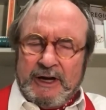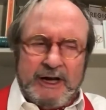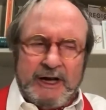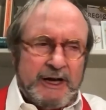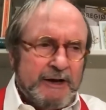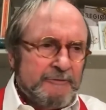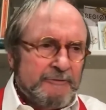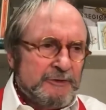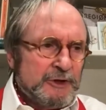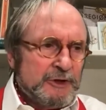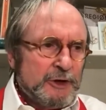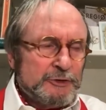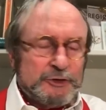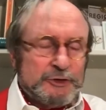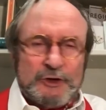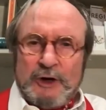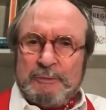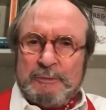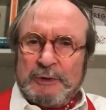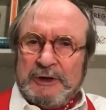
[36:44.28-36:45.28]
Uh, for those who
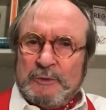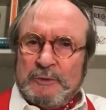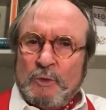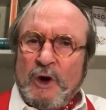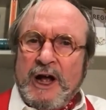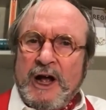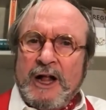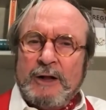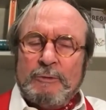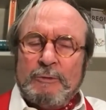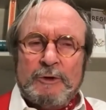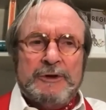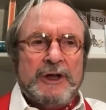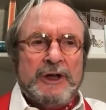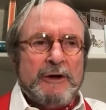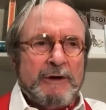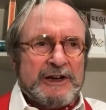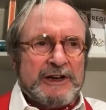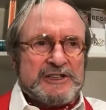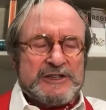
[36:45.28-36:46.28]
know Britain well, will
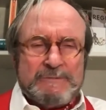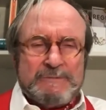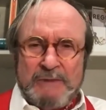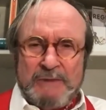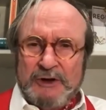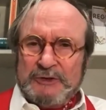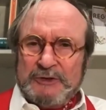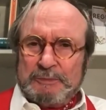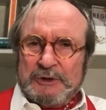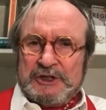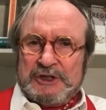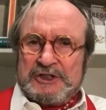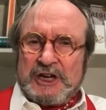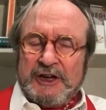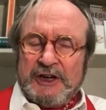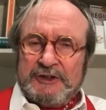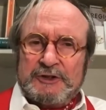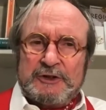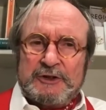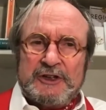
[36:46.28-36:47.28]
know actually most British
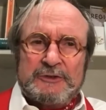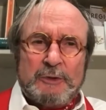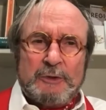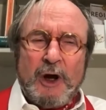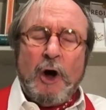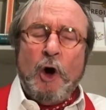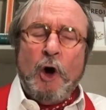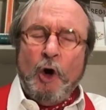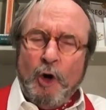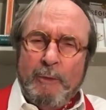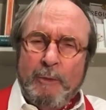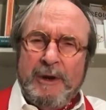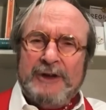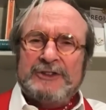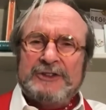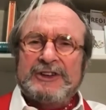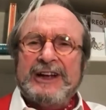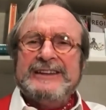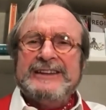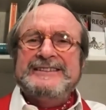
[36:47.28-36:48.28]
high streets were
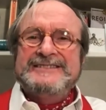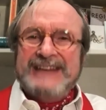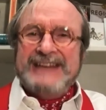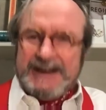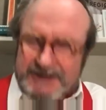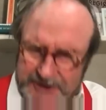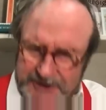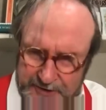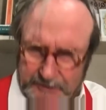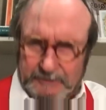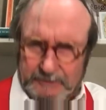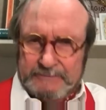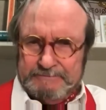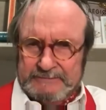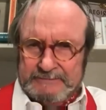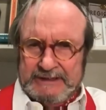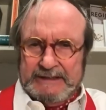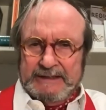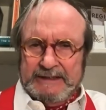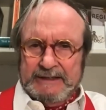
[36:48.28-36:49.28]
almost identical
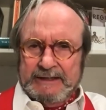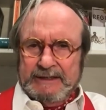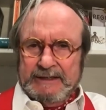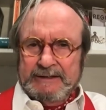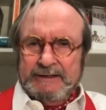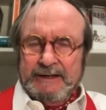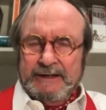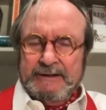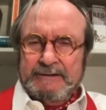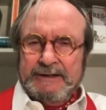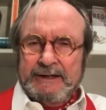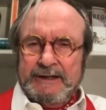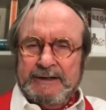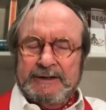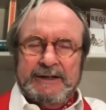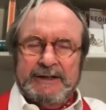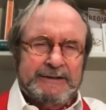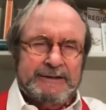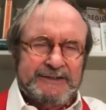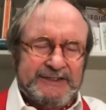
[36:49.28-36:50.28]

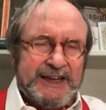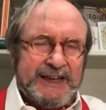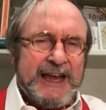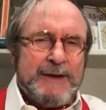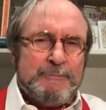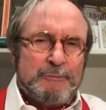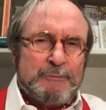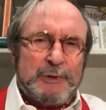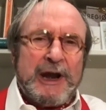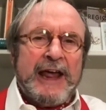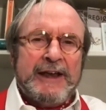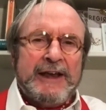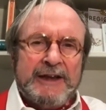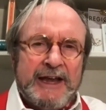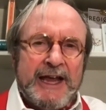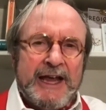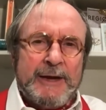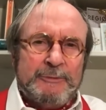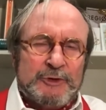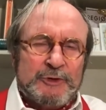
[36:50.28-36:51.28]
the same brand
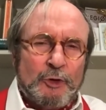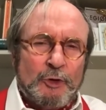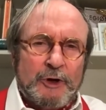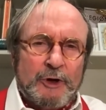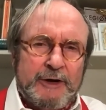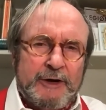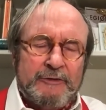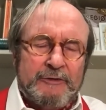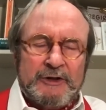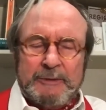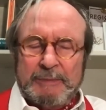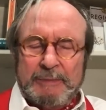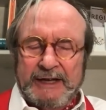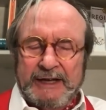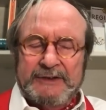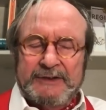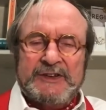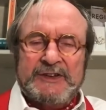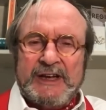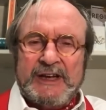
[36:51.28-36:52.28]
names all over the
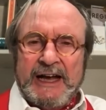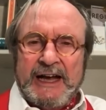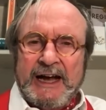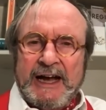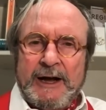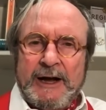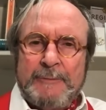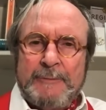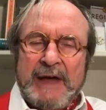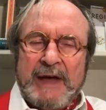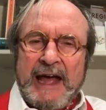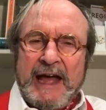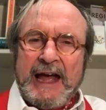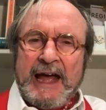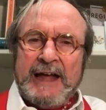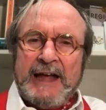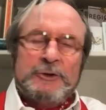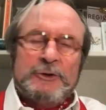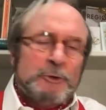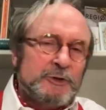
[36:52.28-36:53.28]
place. Um,
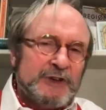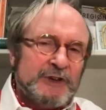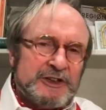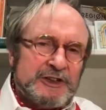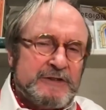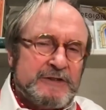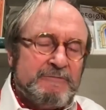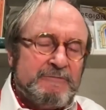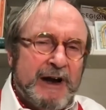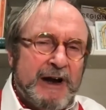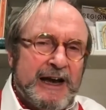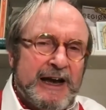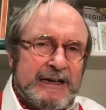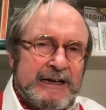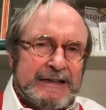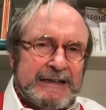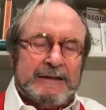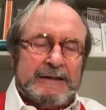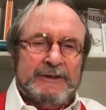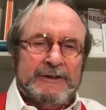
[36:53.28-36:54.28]
and there was actually very
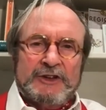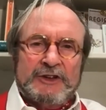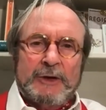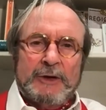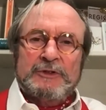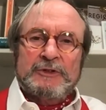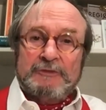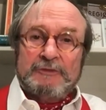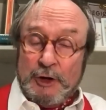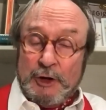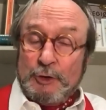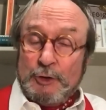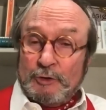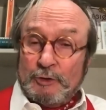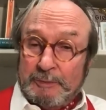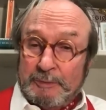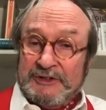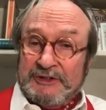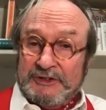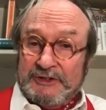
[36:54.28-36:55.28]
little in terms of local
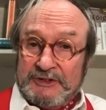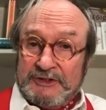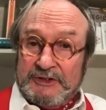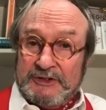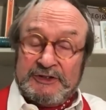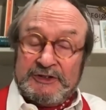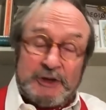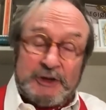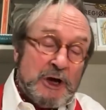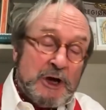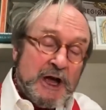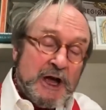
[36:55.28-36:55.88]
businesses. So